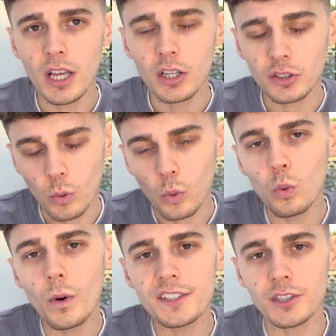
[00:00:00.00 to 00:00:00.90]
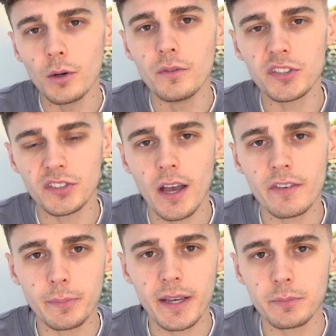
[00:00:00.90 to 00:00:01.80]
So always go for
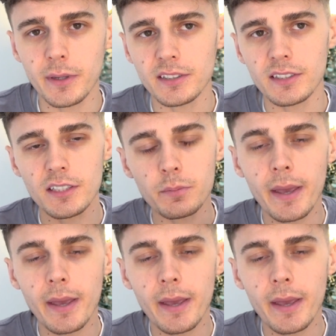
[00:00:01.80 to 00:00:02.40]
service-based businesses.